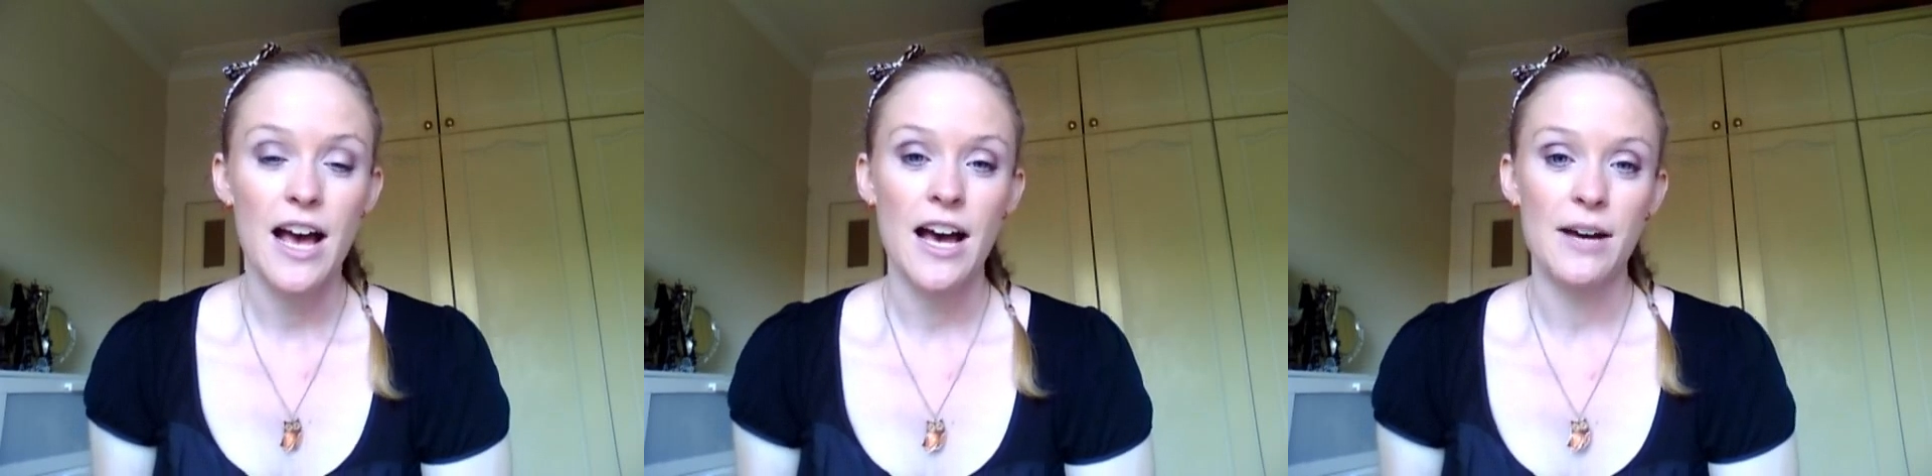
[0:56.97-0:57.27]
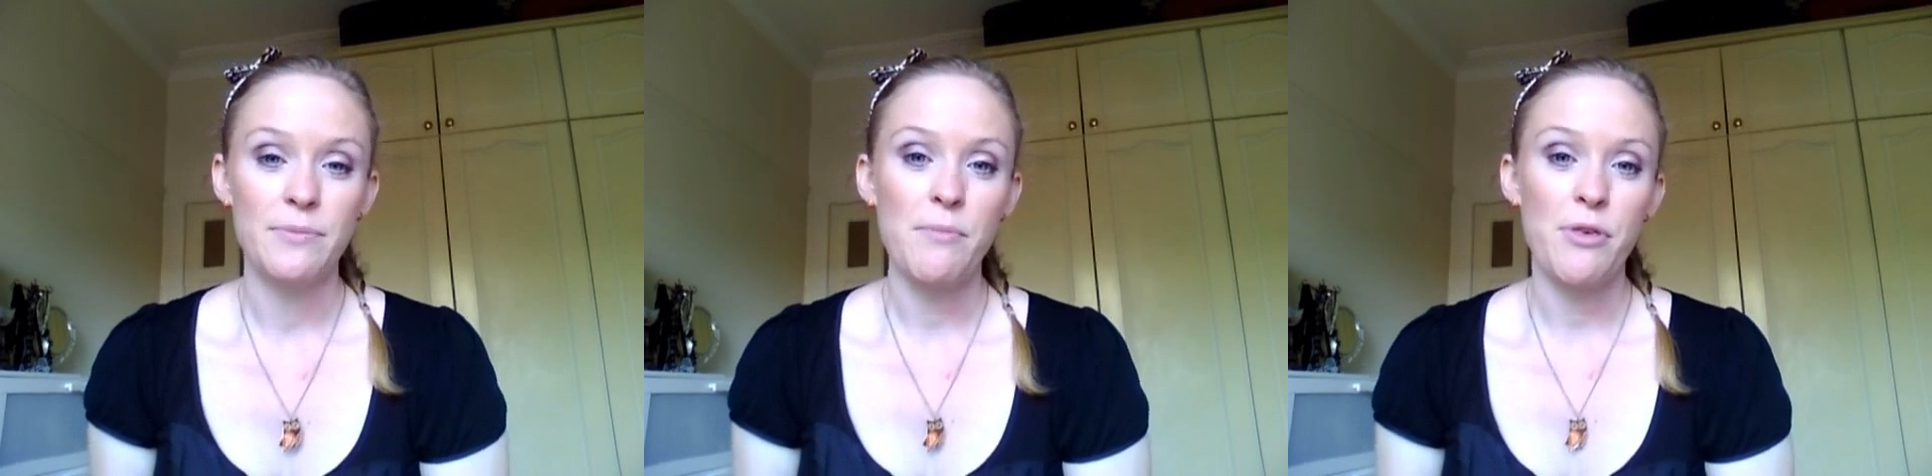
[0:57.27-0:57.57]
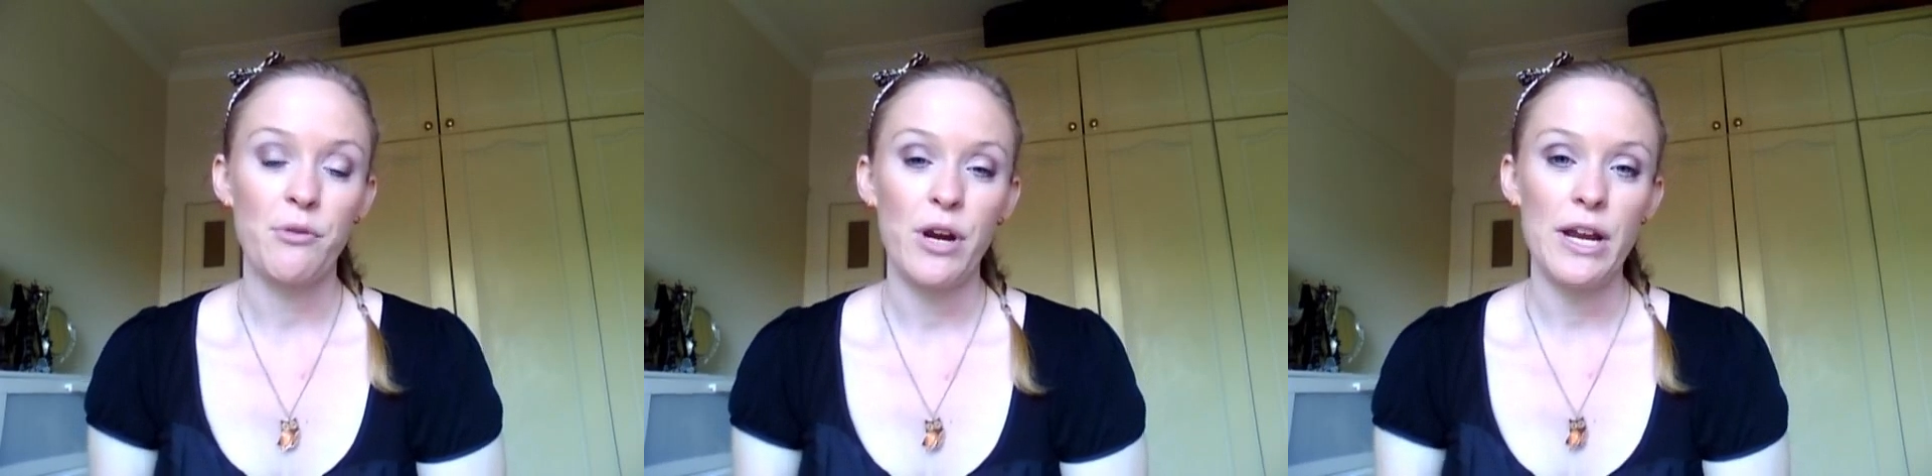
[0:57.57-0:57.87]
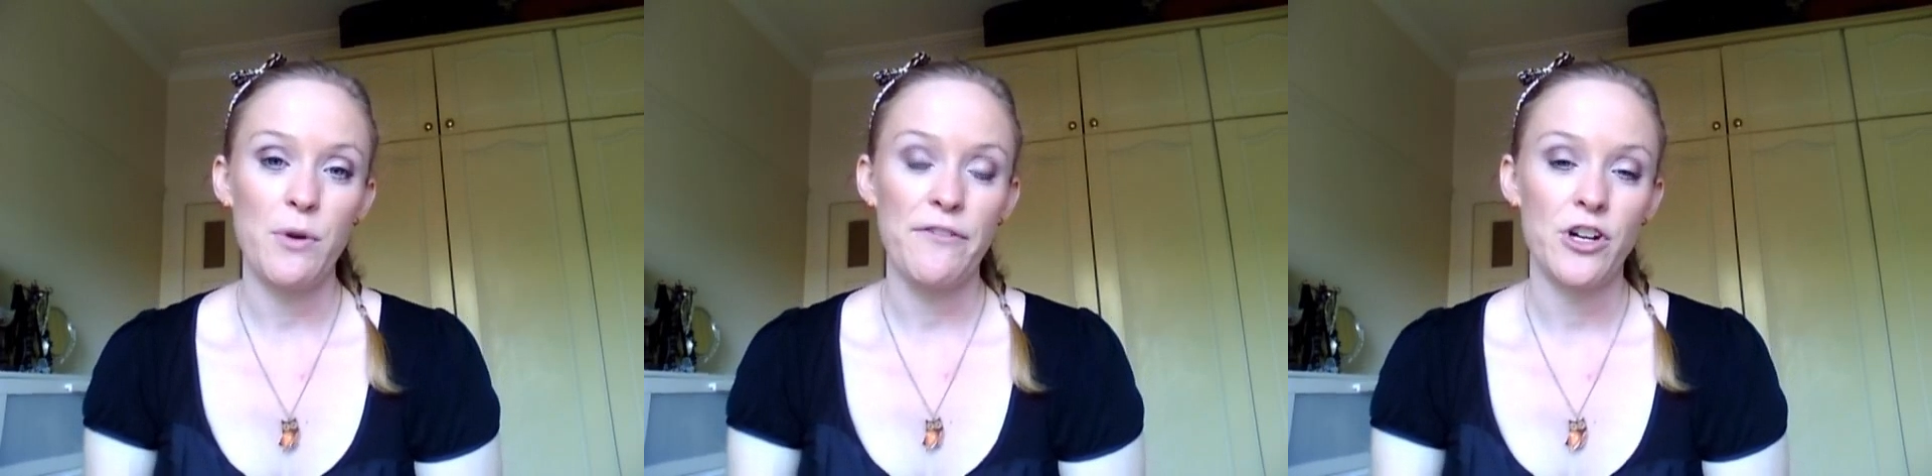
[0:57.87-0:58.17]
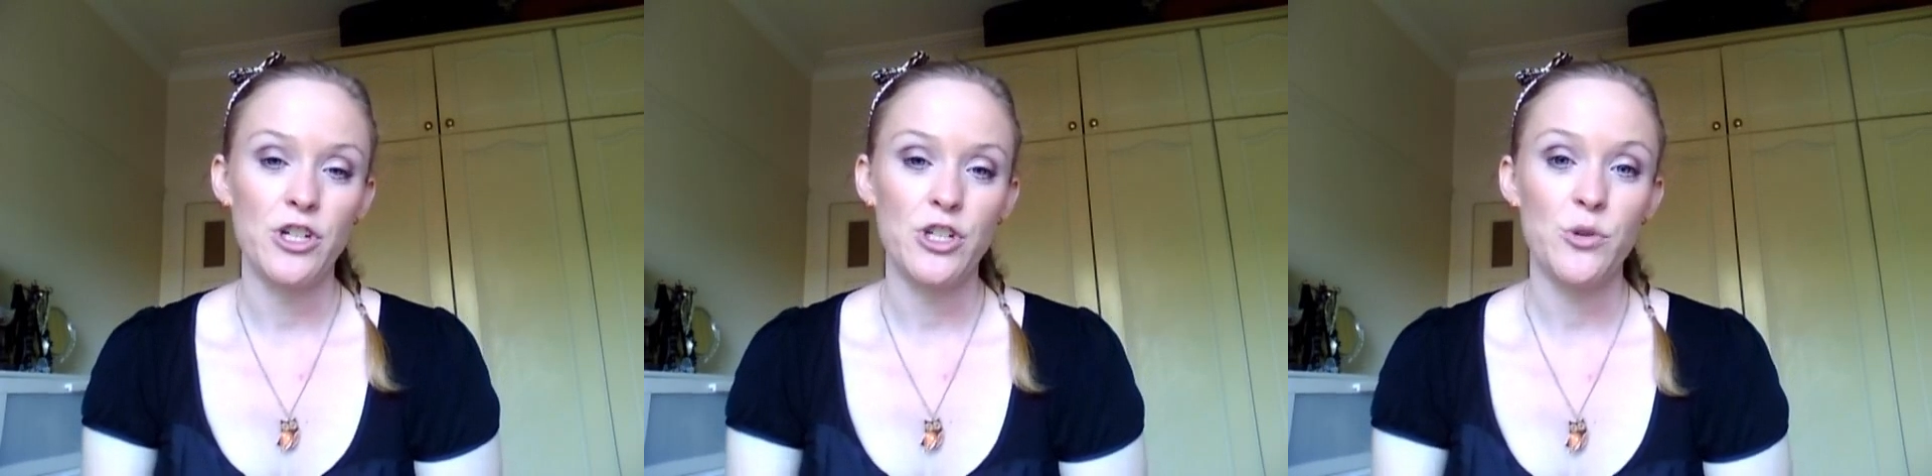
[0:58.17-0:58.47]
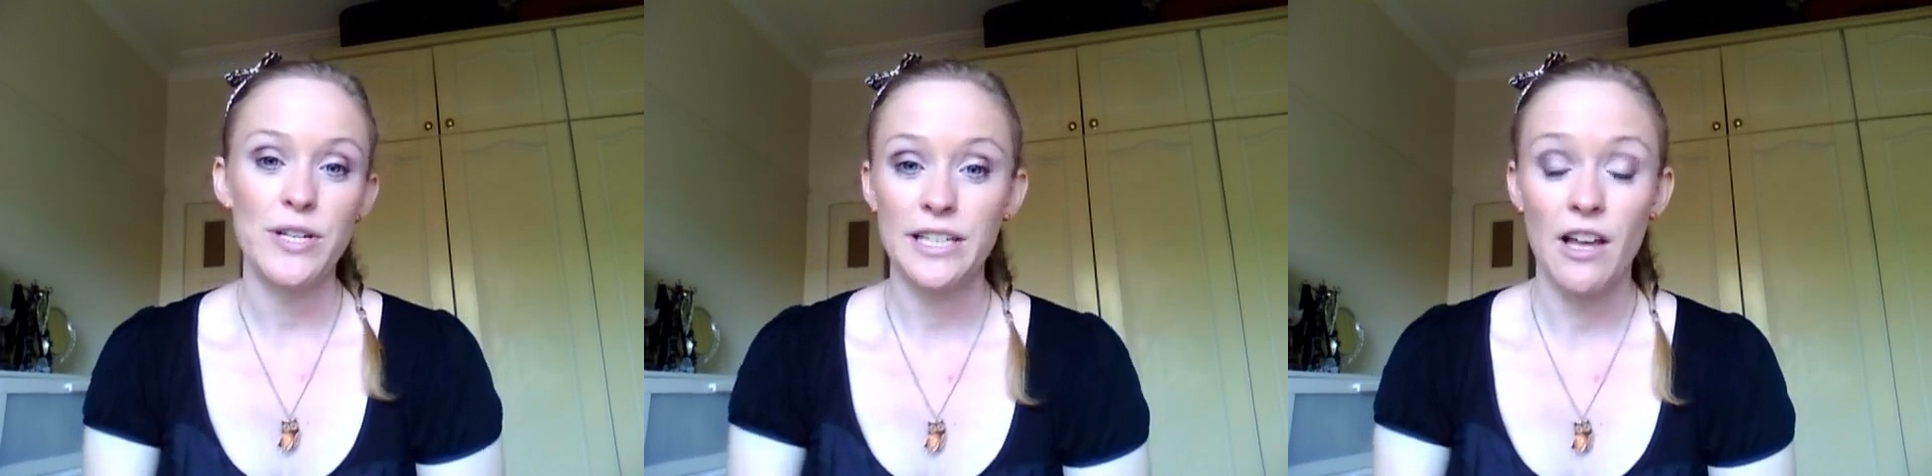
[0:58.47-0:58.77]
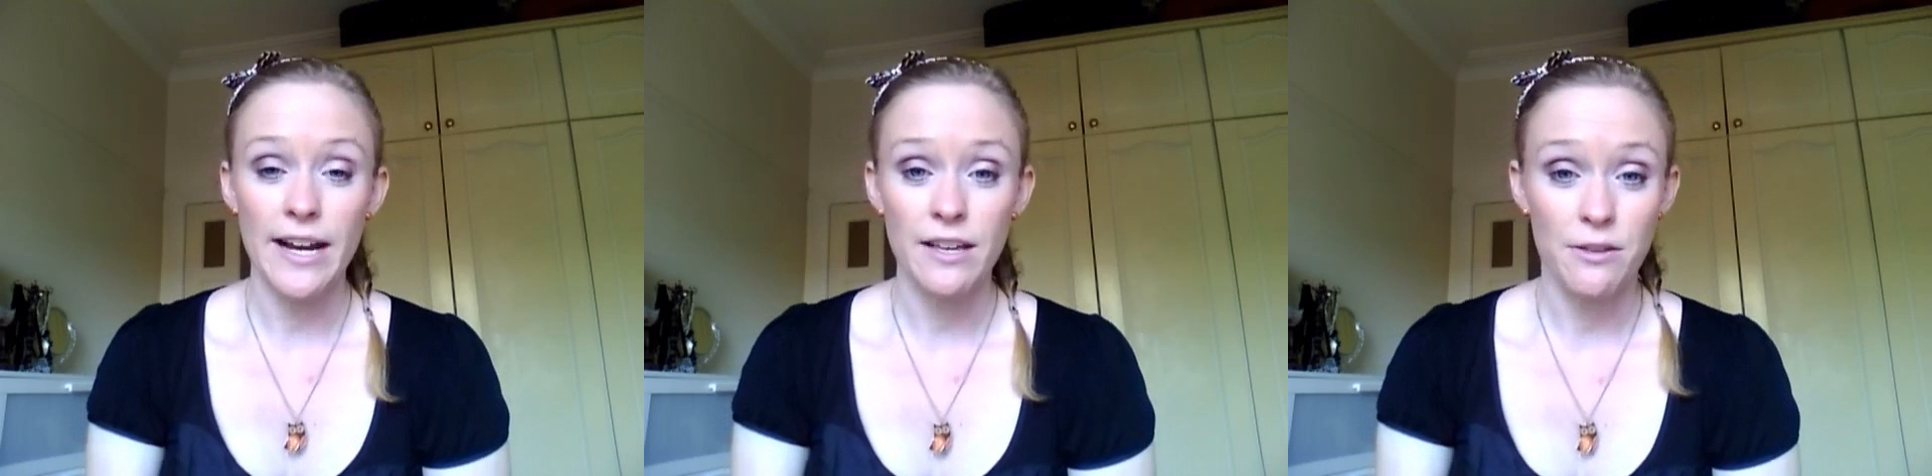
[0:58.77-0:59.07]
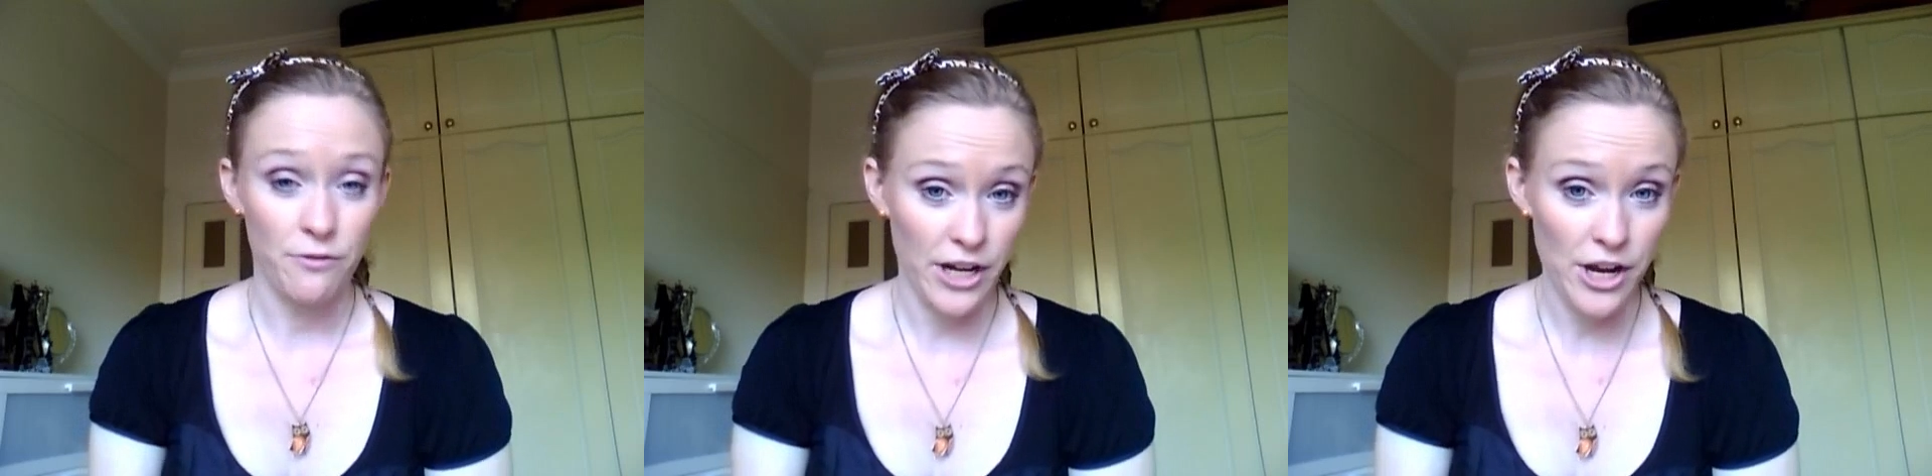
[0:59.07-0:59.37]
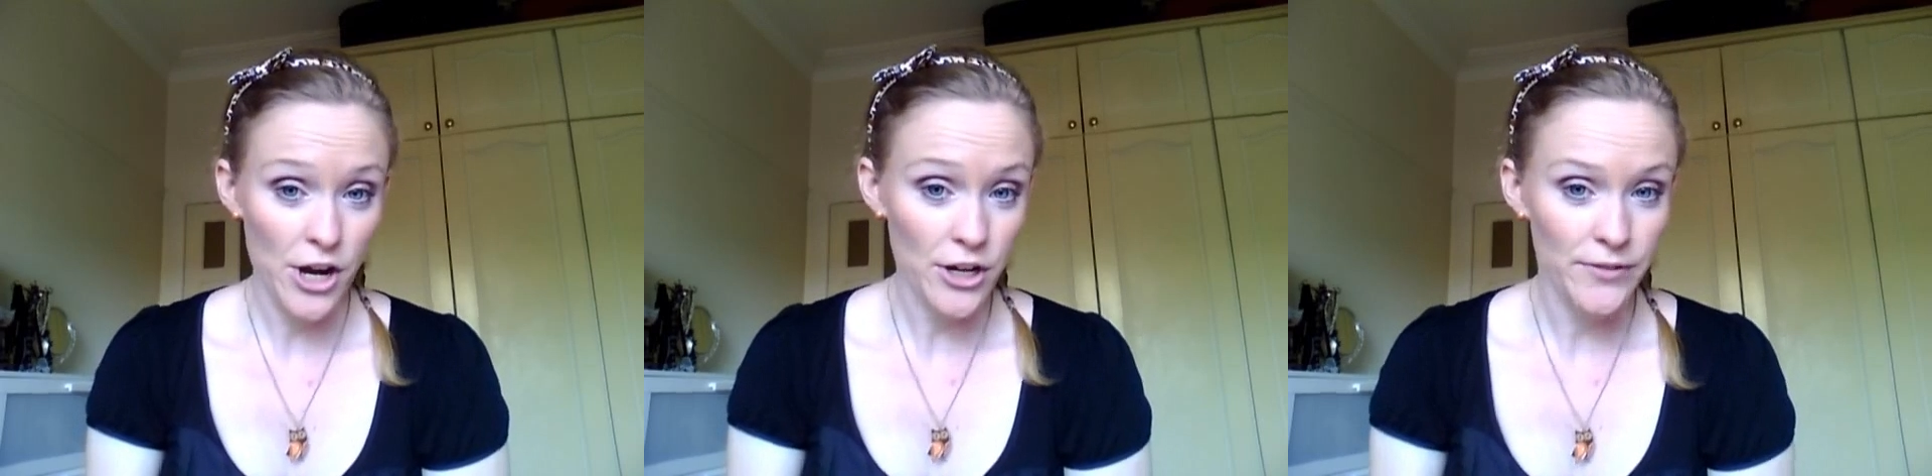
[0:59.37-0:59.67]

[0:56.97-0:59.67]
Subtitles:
Number three, what you've got to do is like the video.